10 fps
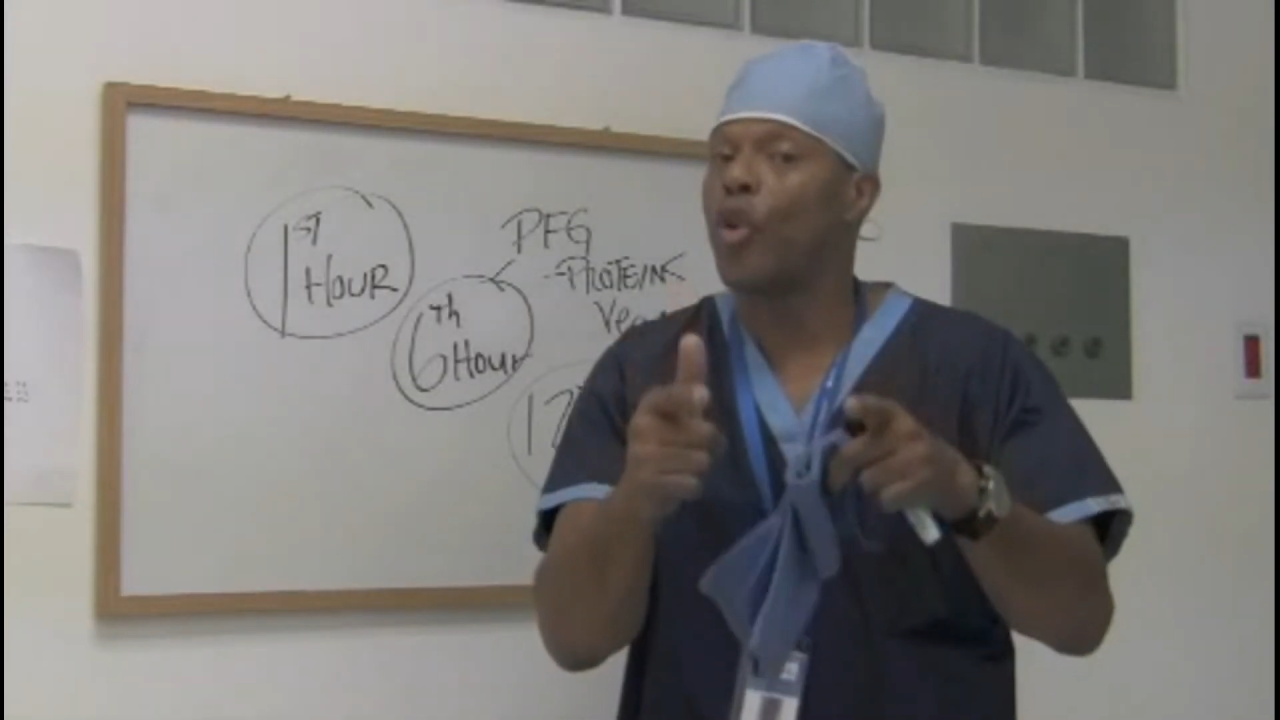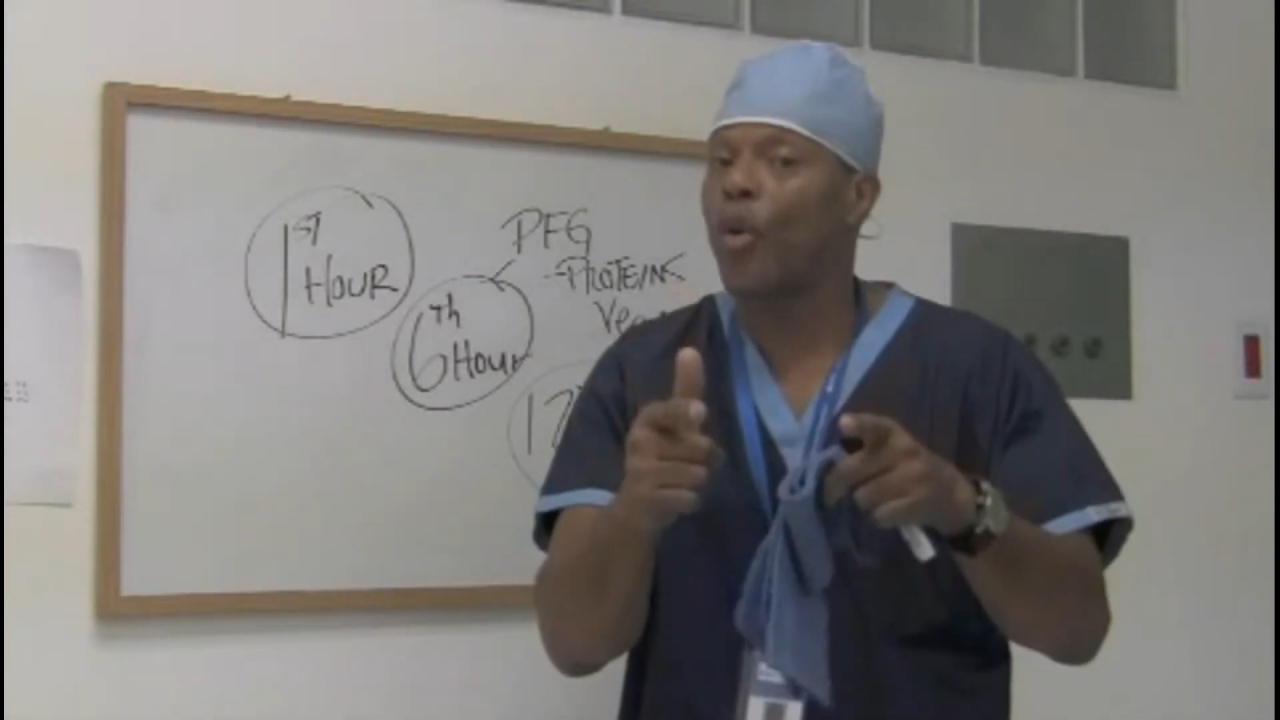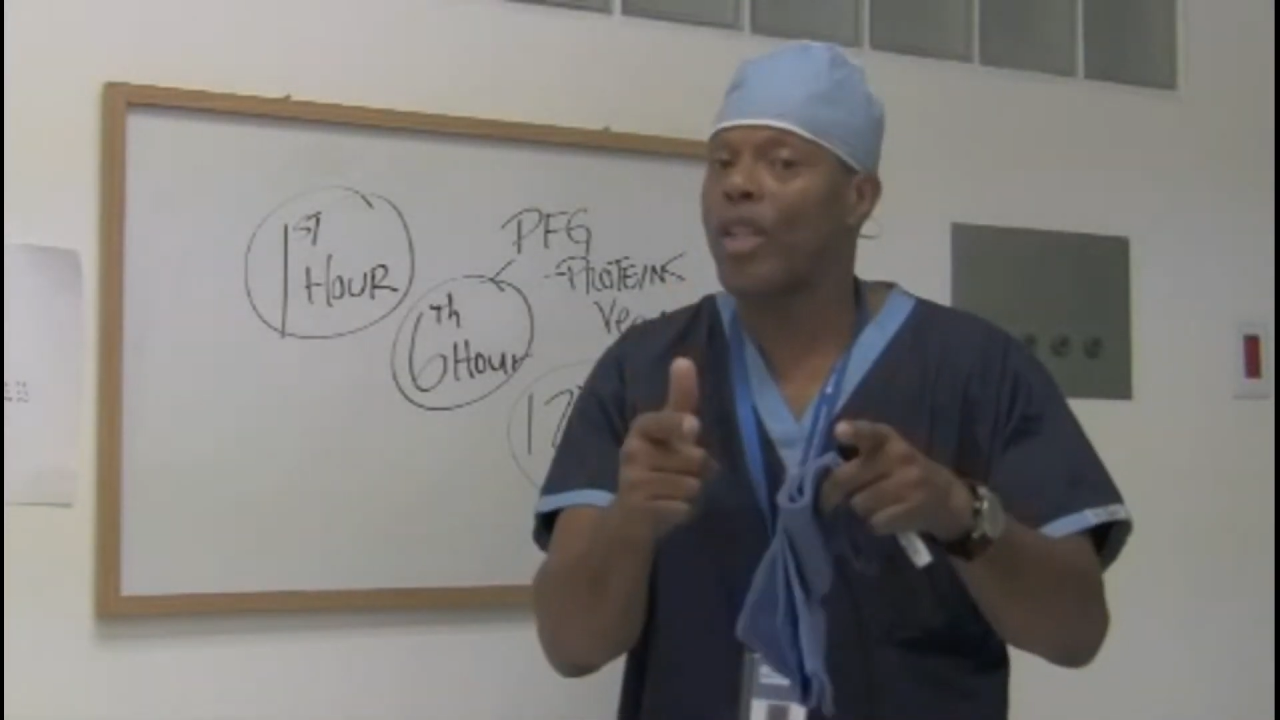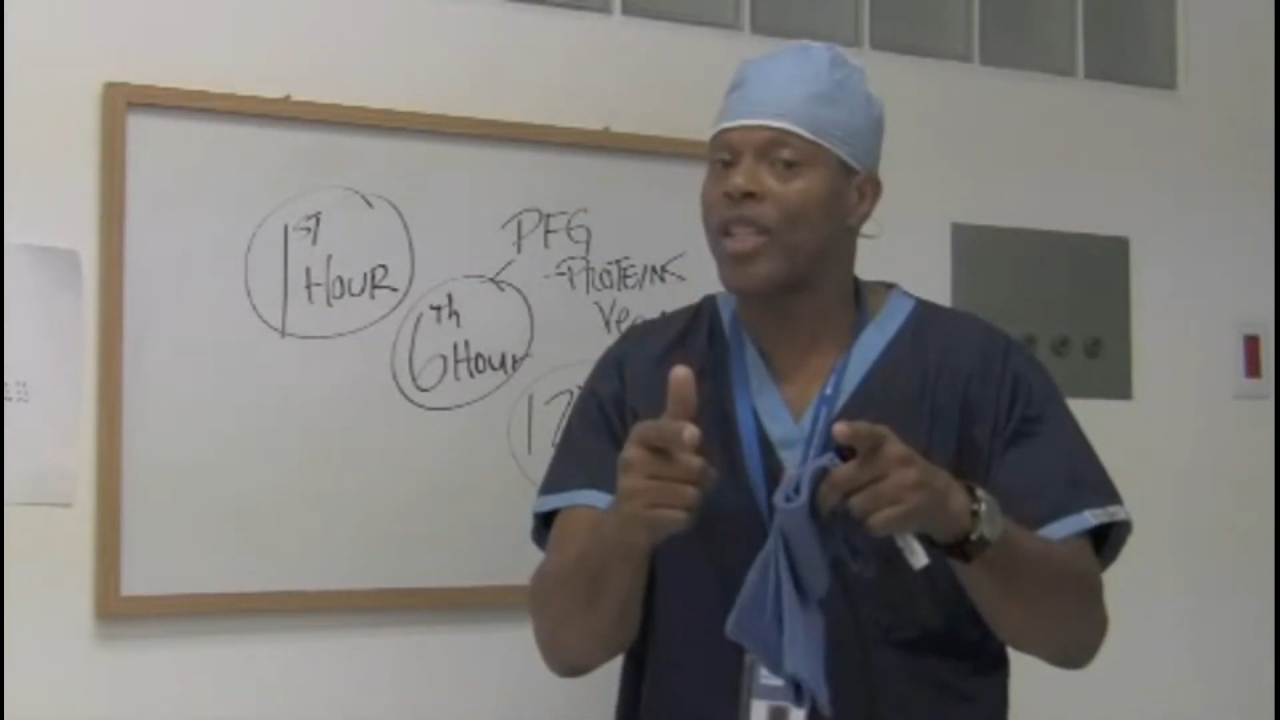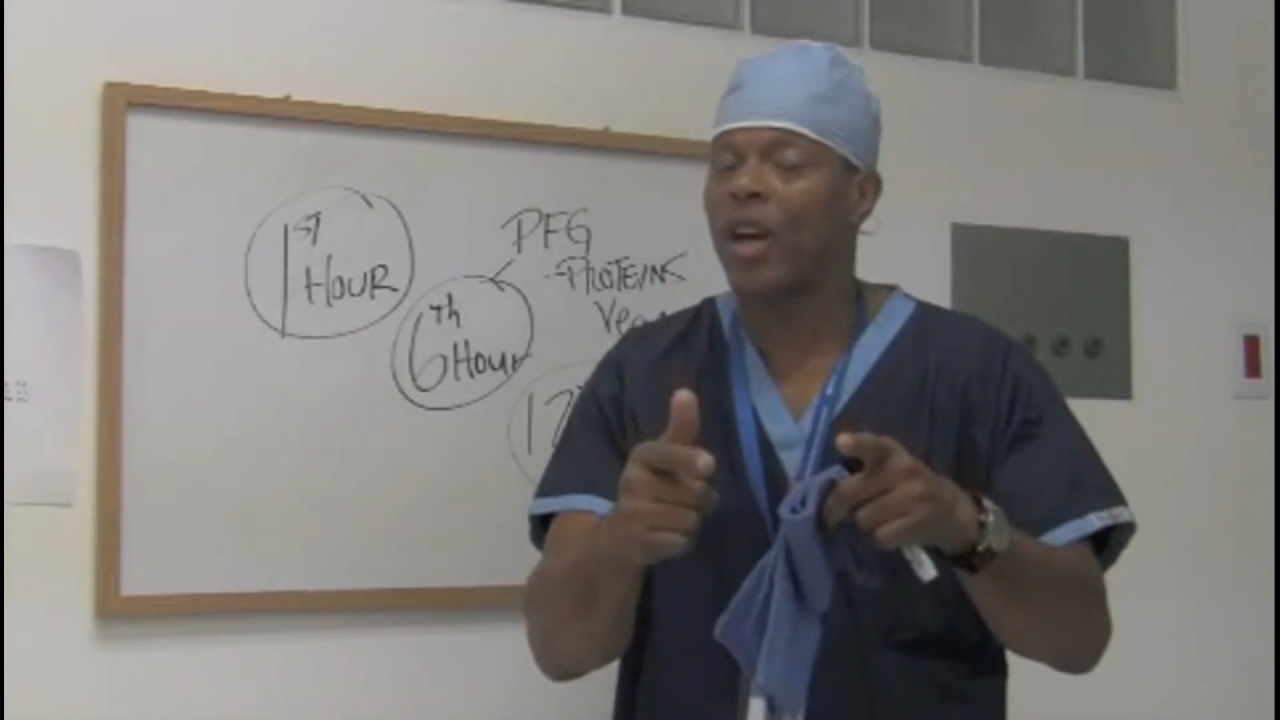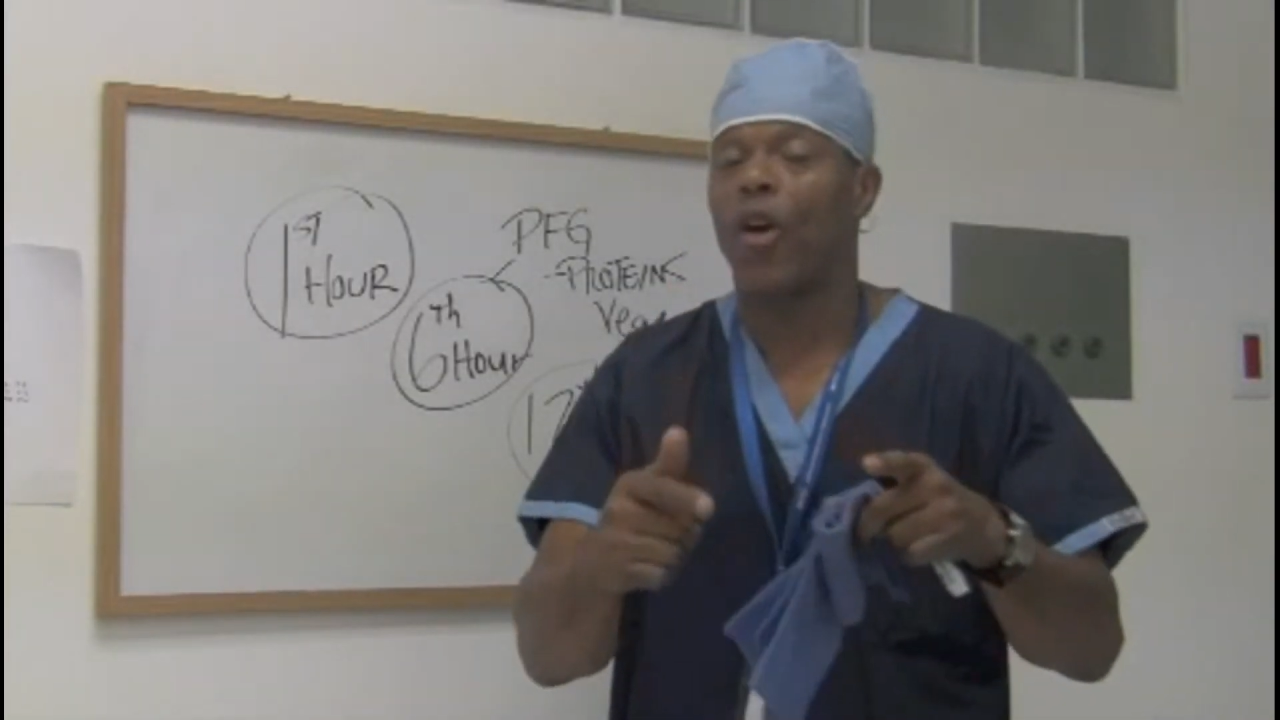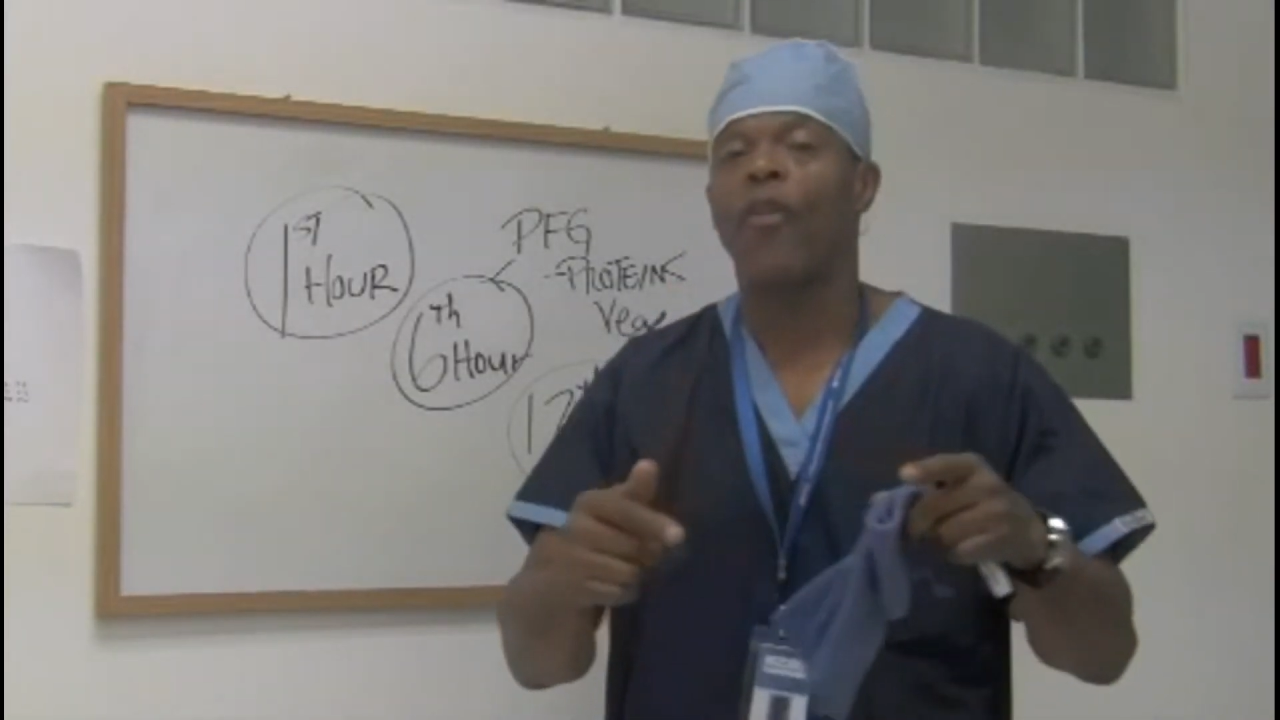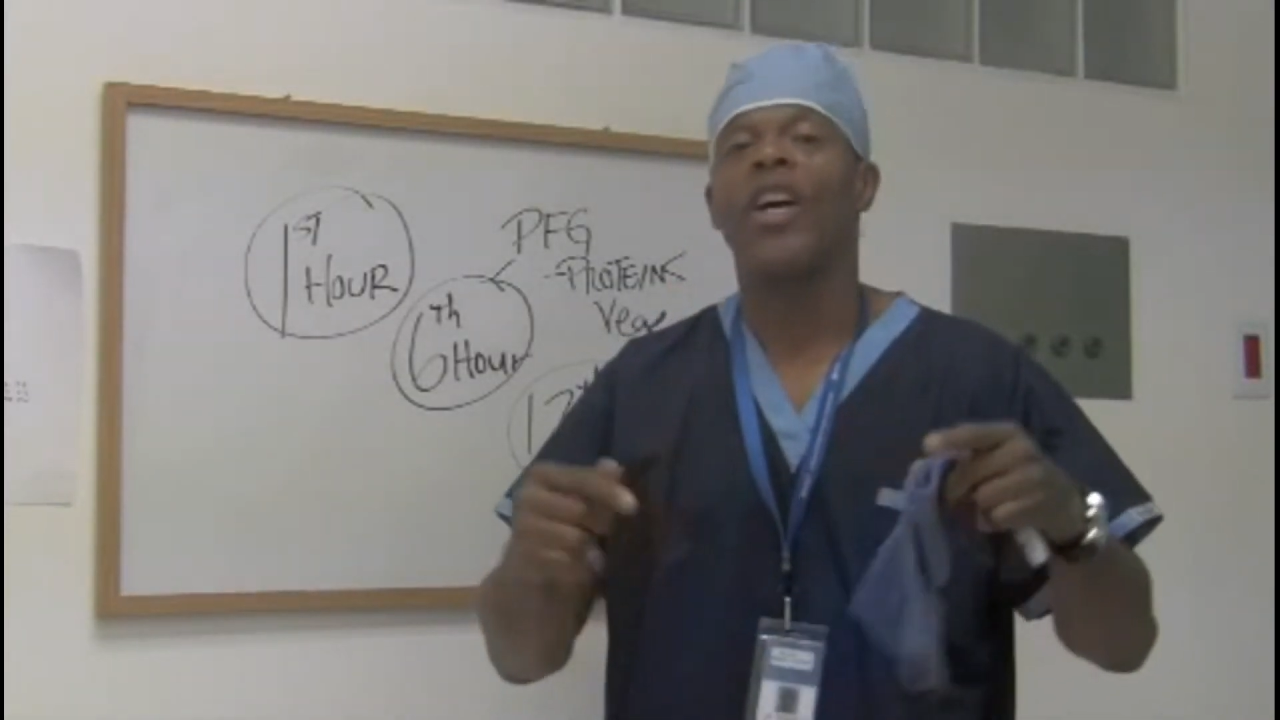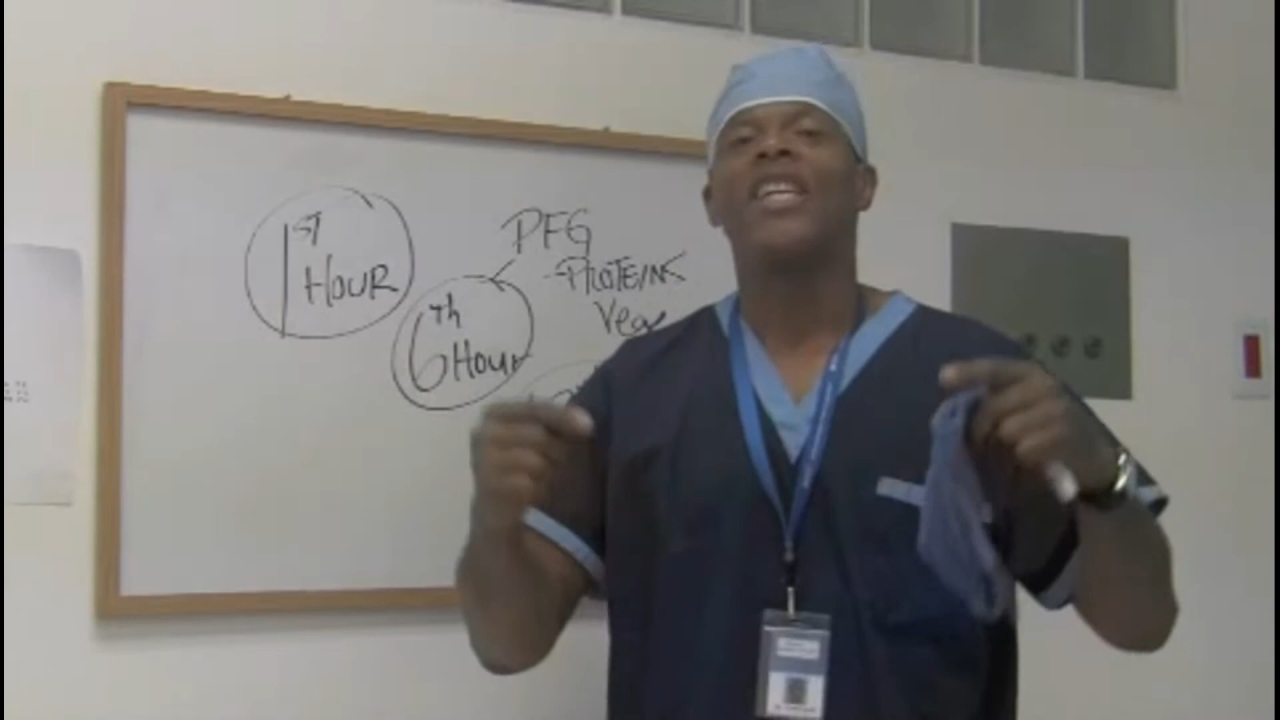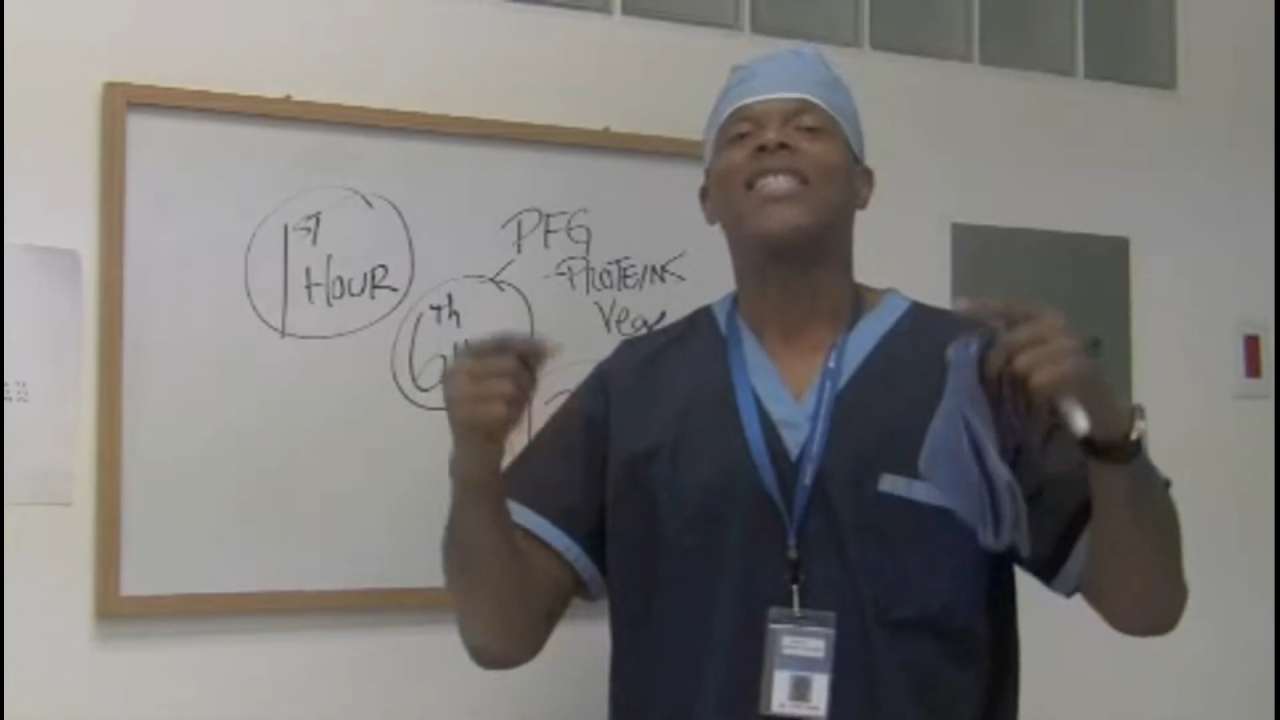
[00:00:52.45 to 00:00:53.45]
yourself